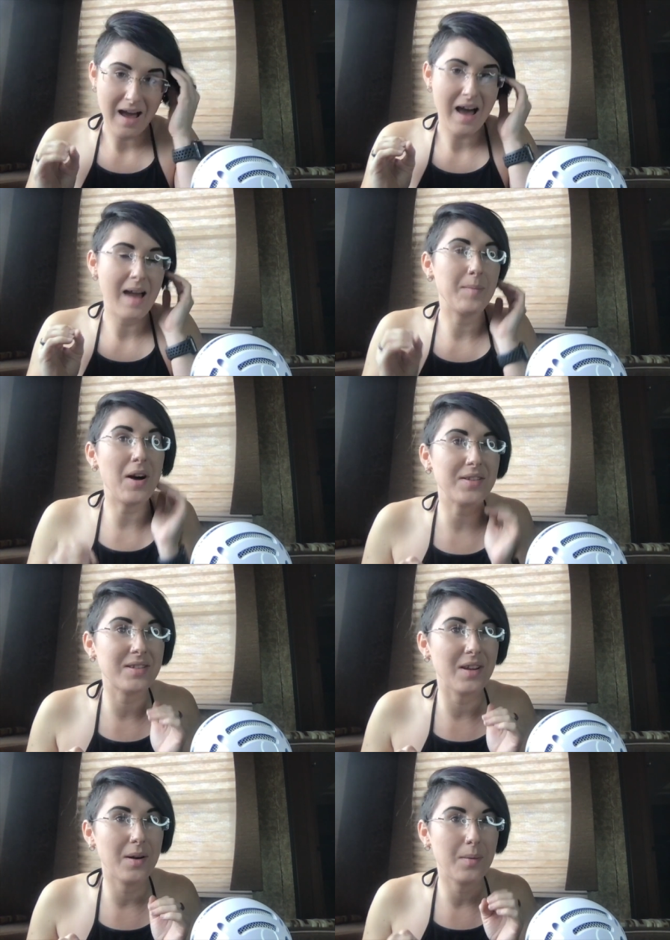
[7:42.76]
I'm
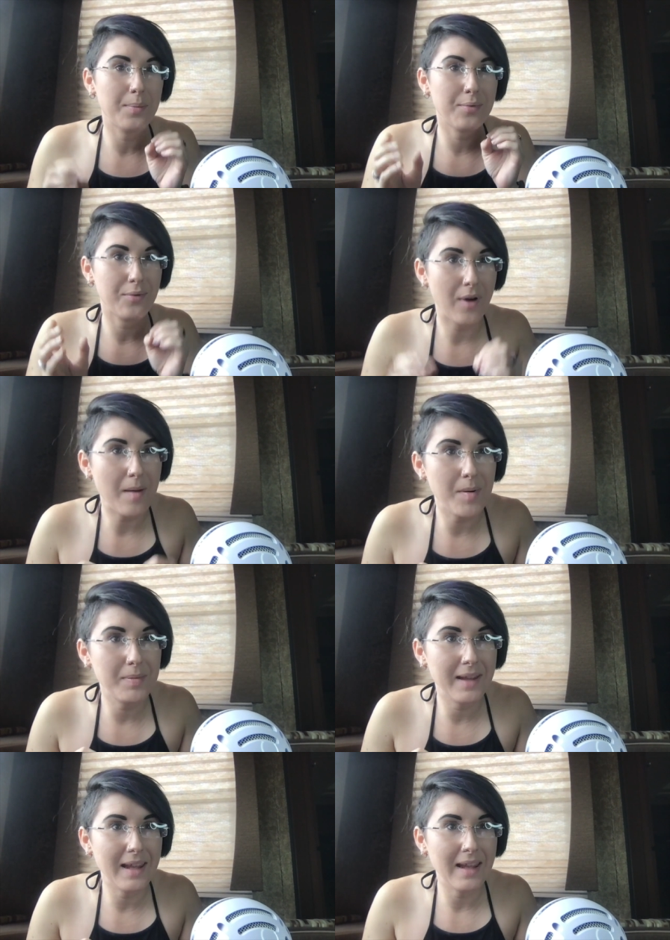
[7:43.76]
also
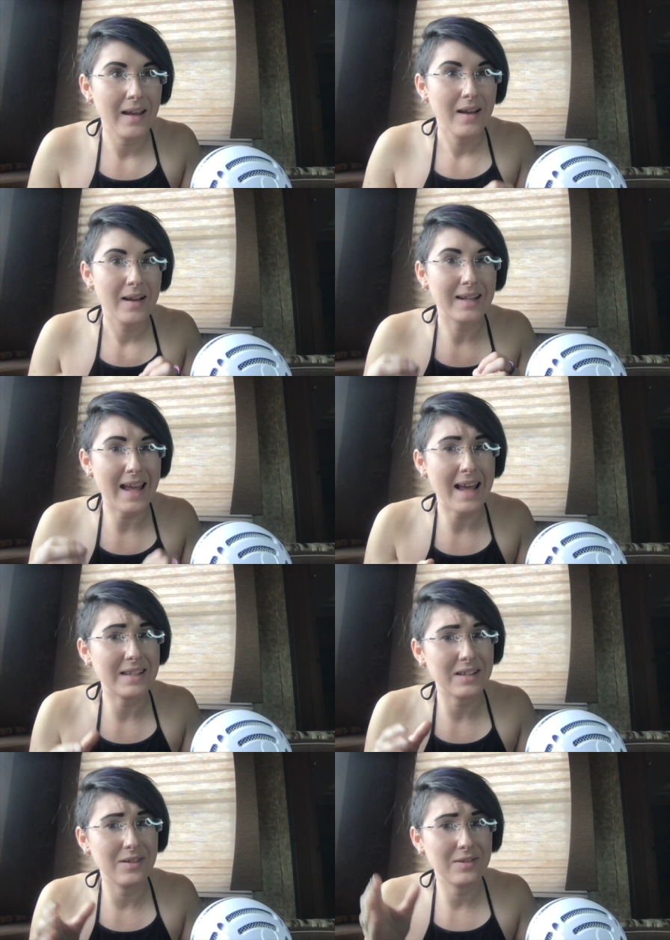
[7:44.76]
probably going to
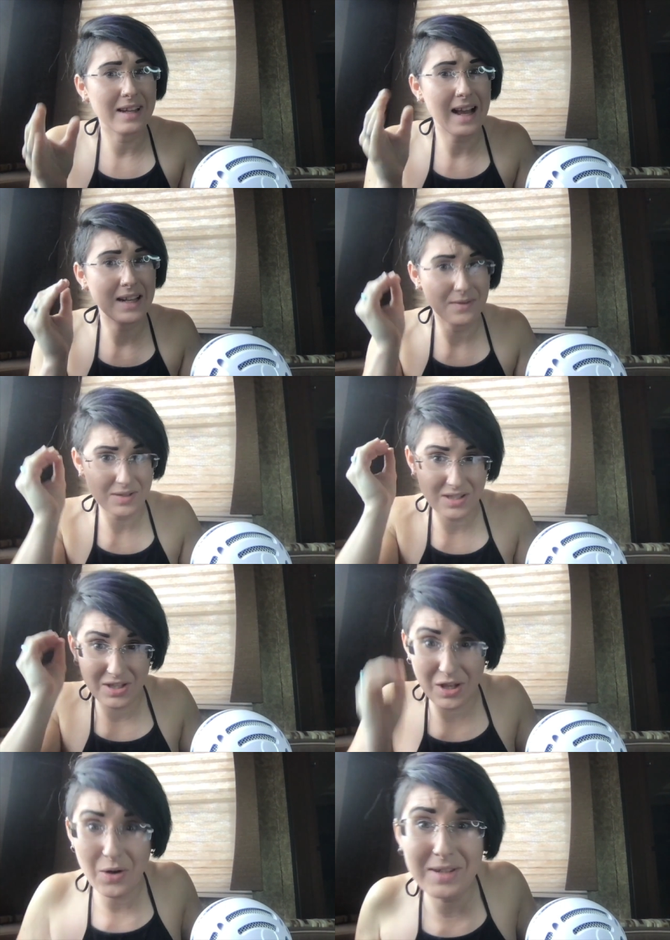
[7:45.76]
ask you to kind of
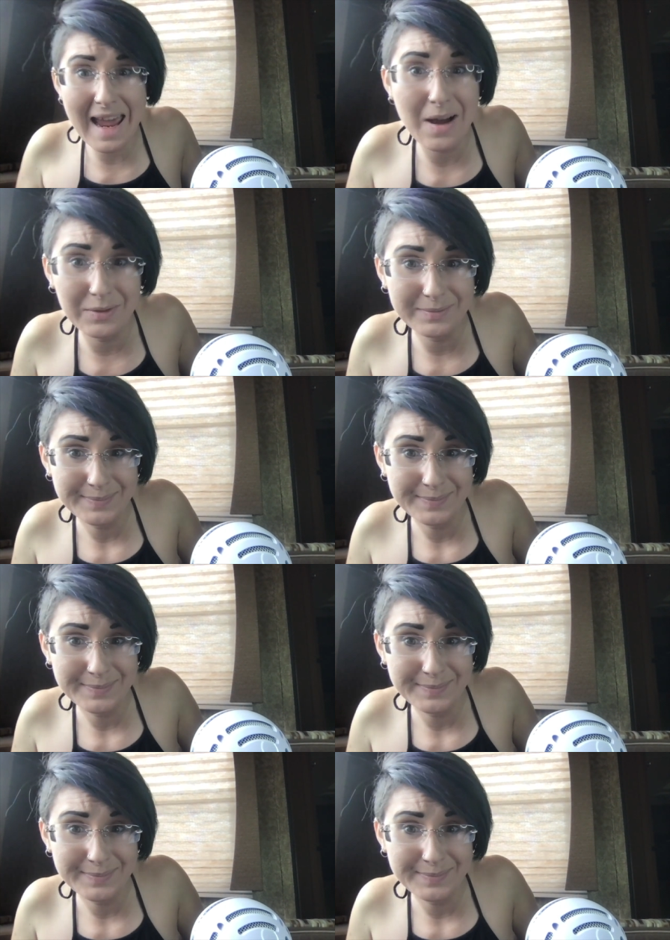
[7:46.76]
slow down,